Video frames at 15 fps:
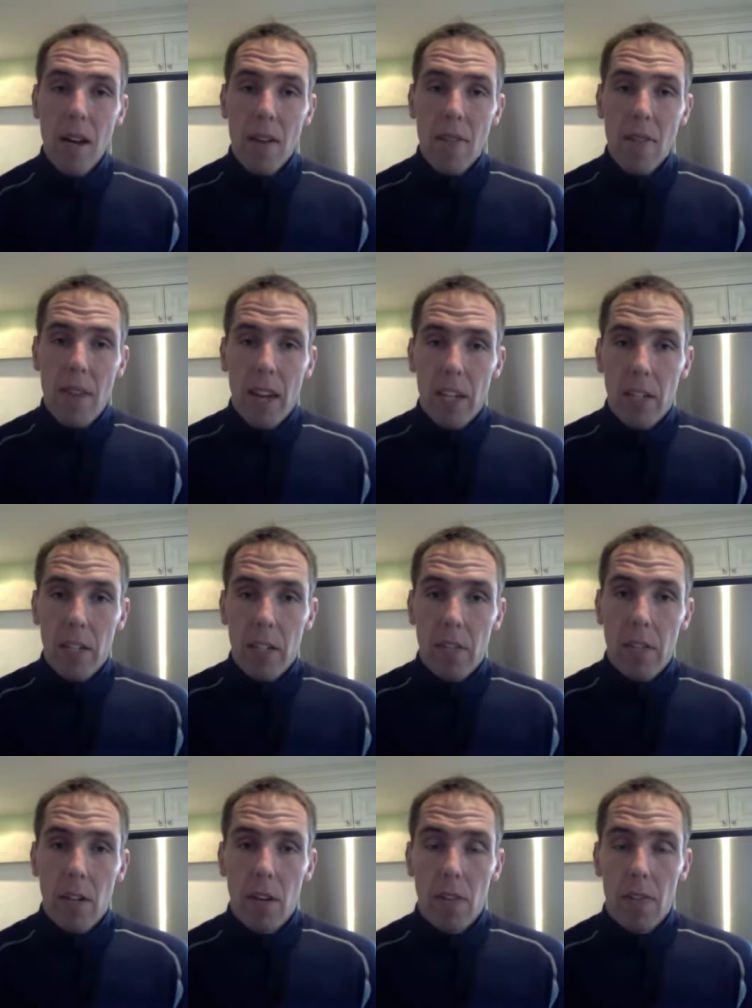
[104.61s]
fascia
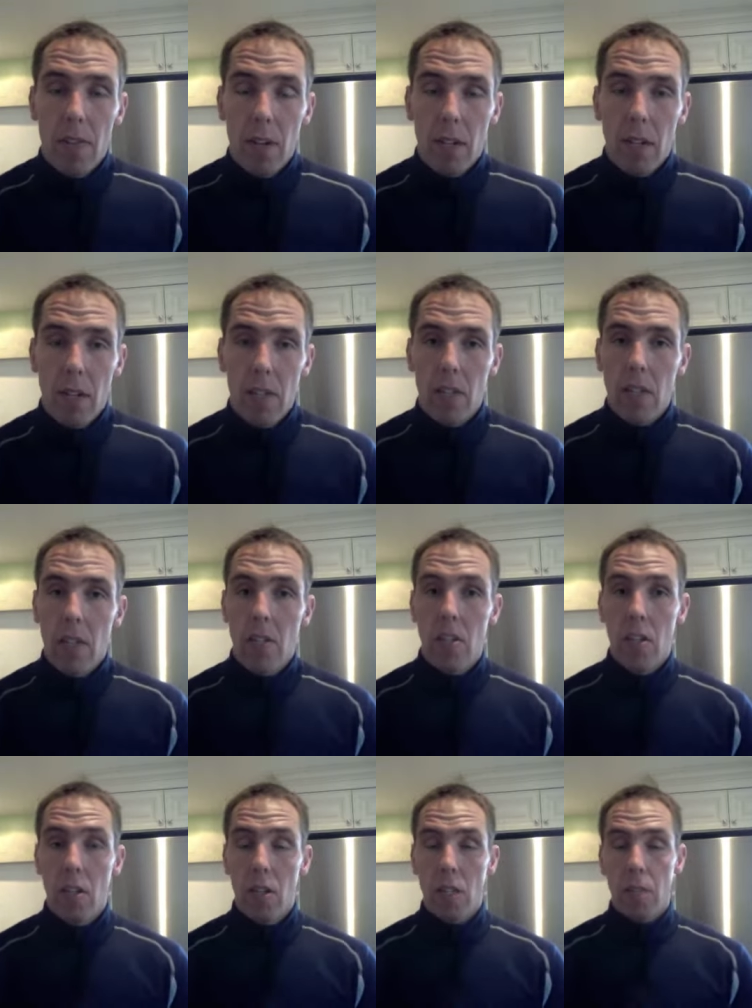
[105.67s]
itself uh, doesn't
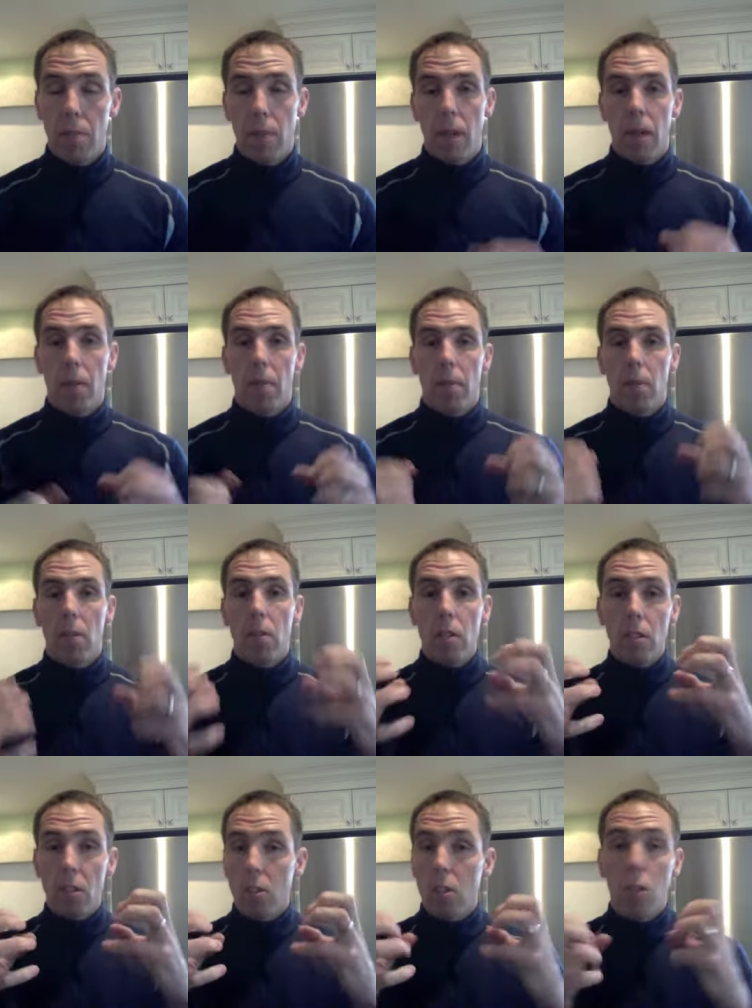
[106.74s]
necessarily um,
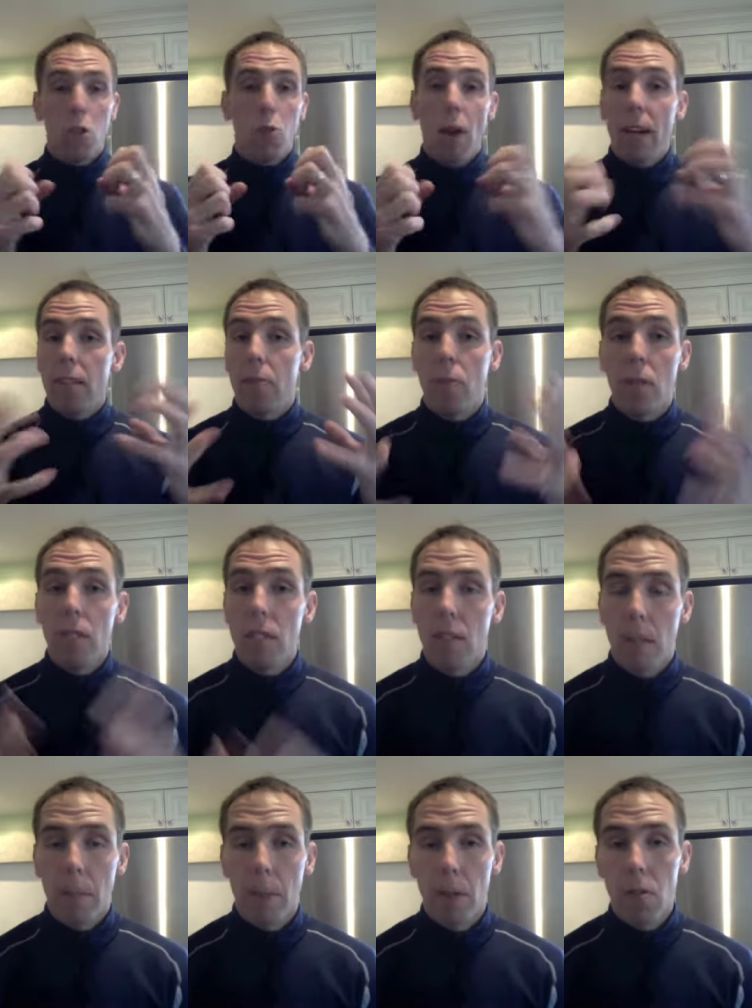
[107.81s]
doesn't contract and release
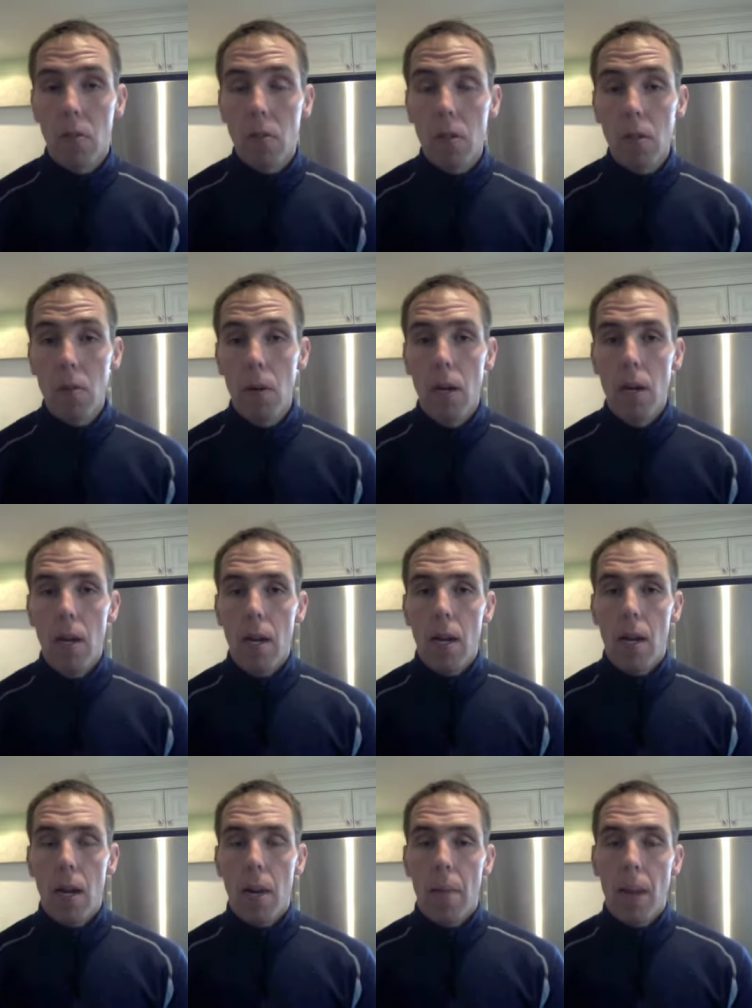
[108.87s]
like muscles do,
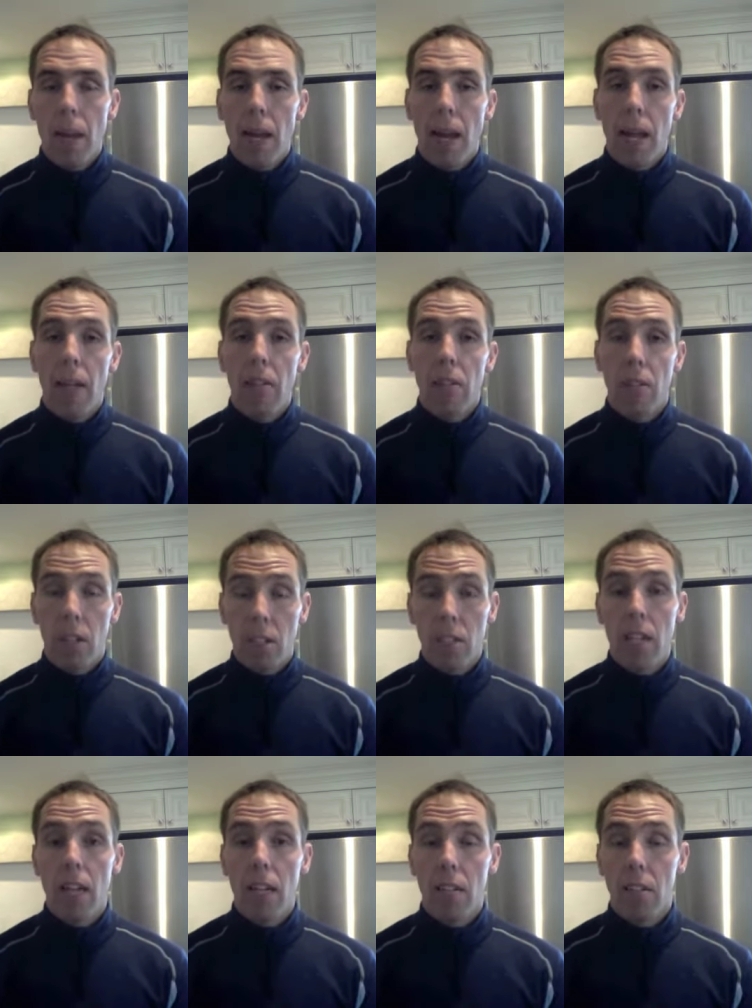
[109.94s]
um, and as such,
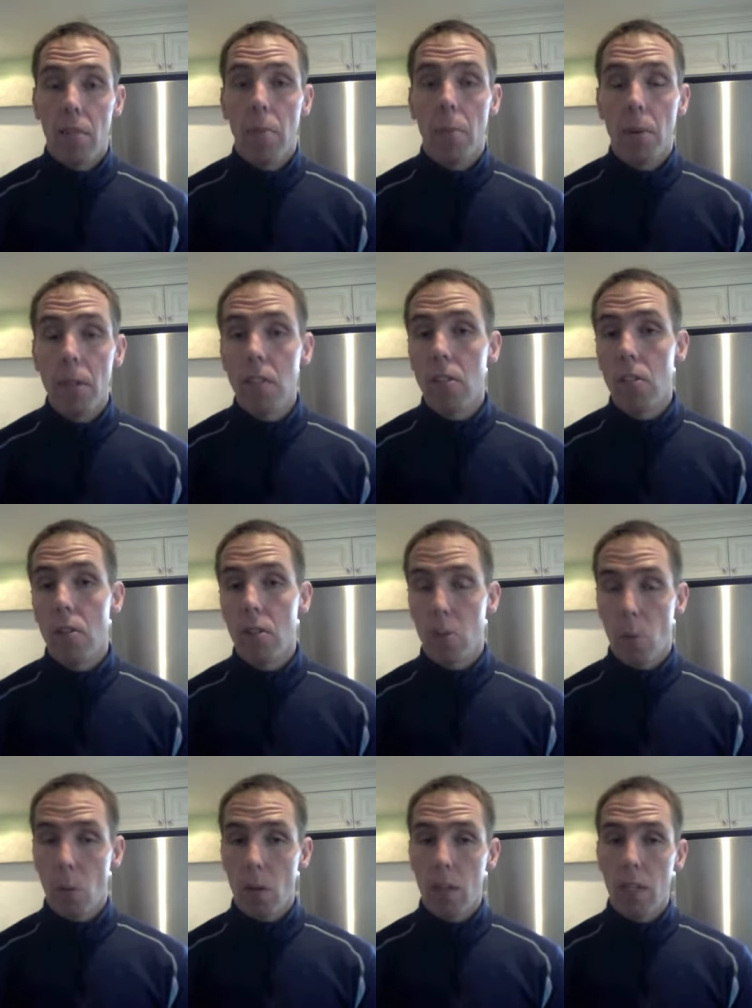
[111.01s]
takes some pretty serious
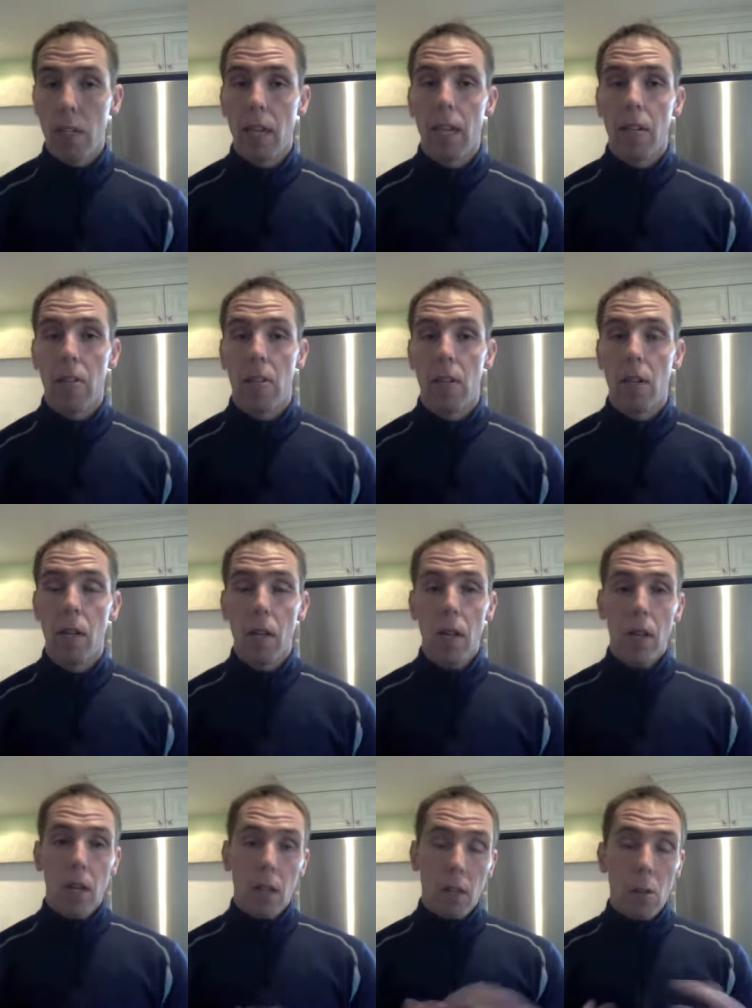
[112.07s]
work to get it to
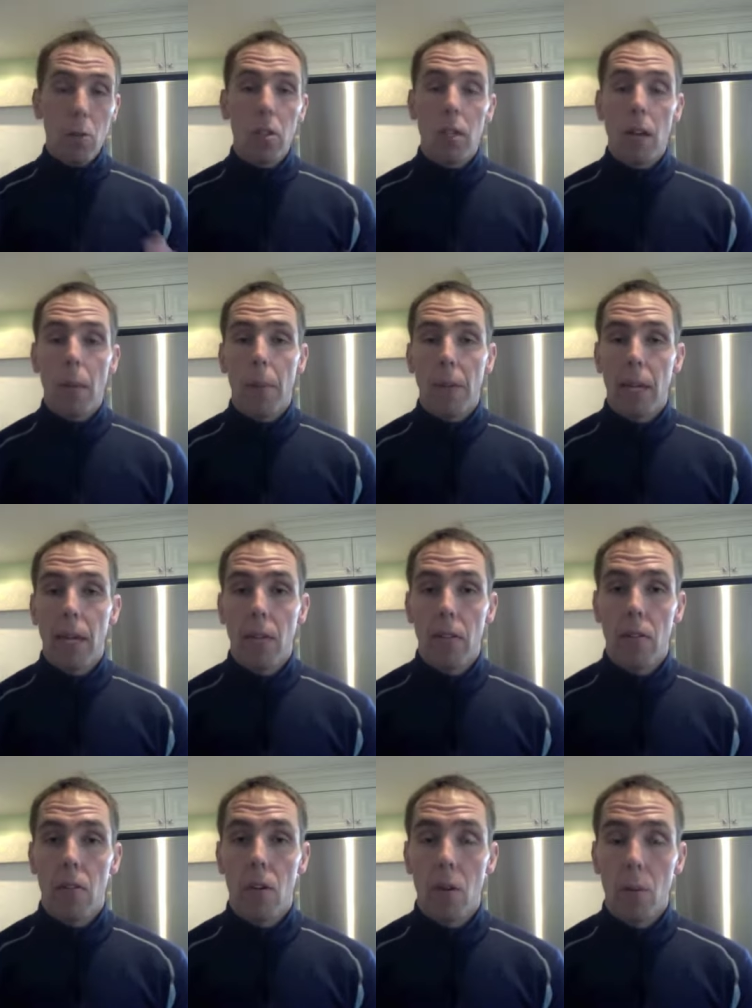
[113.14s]
loosen up again.
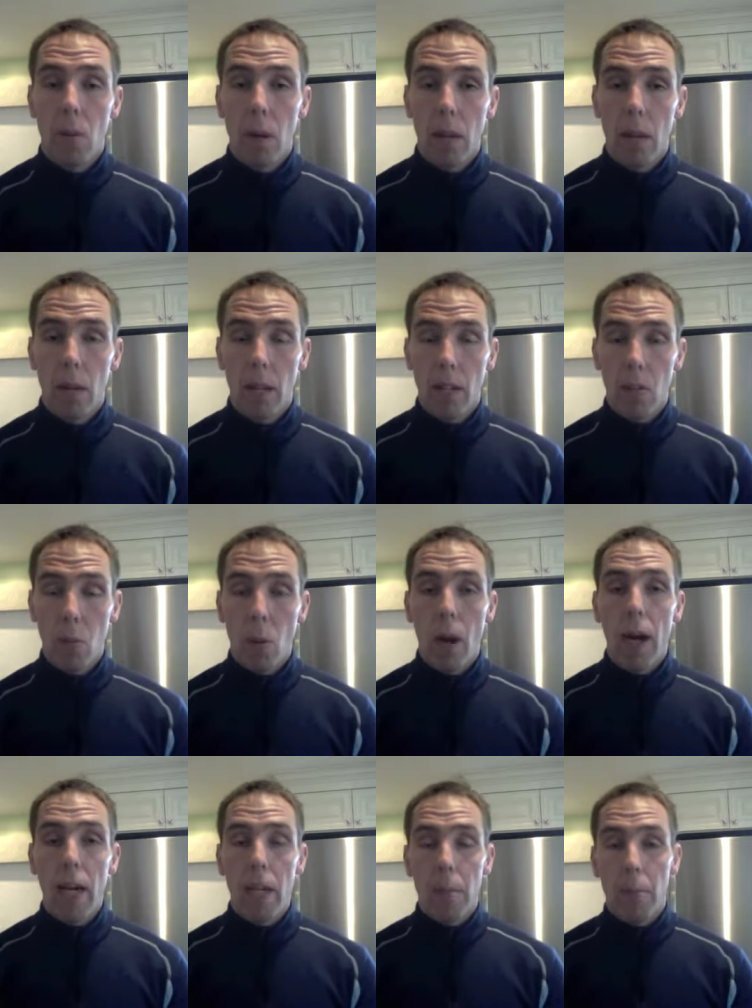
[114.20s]
So that's
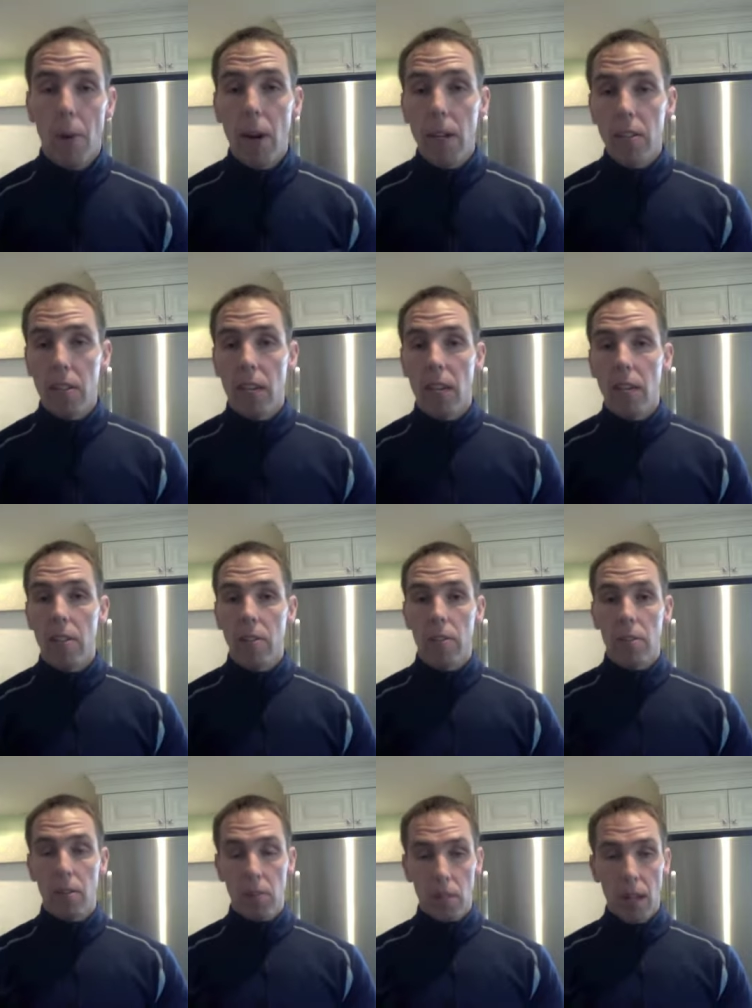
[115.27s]
why, in Brian's
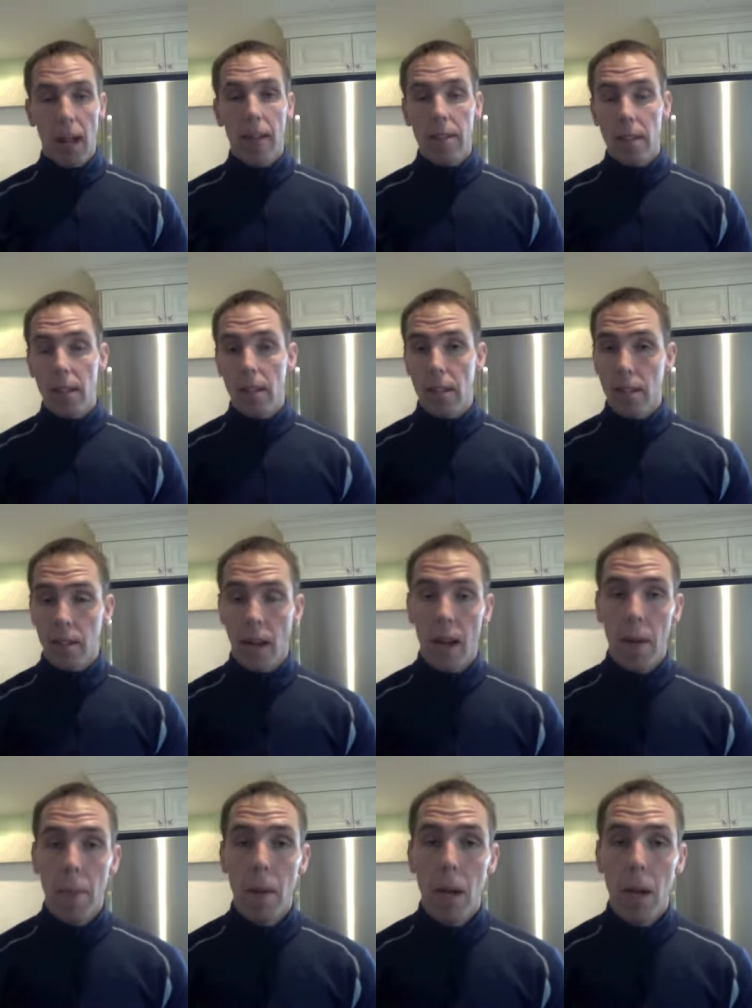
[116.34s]
case, not taking time,